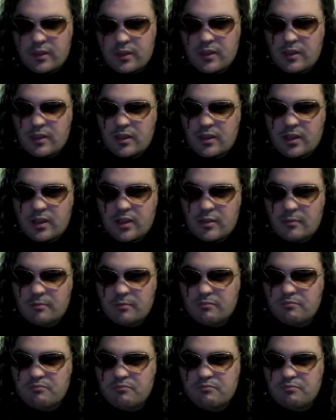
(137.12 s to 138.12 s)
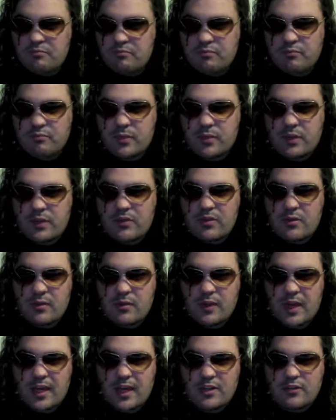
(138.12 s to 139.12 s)
even some of
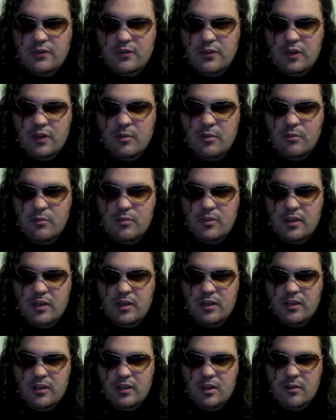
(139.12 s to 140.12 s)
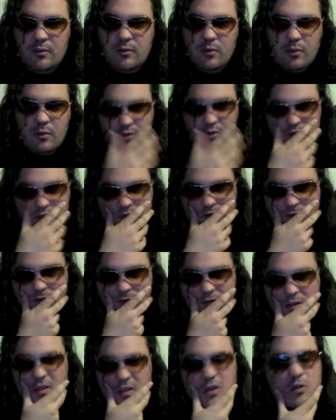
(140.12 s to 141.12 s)
the action films, like, including
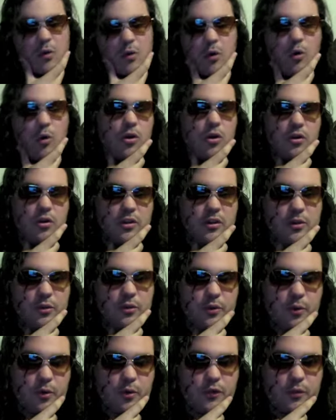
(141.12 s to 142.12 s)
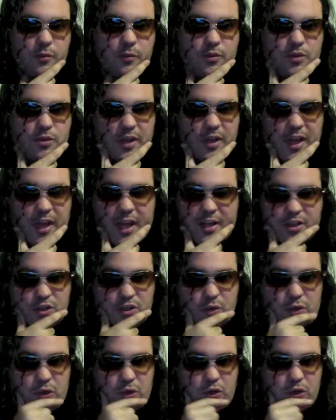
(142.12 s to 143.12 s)
horror films too. I
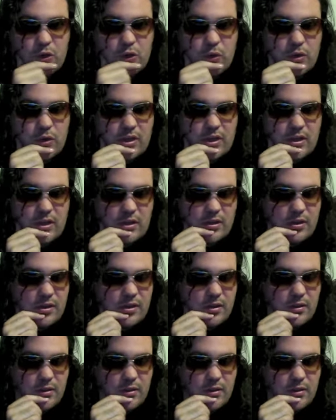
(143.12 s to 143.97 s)
enjoy Cooties,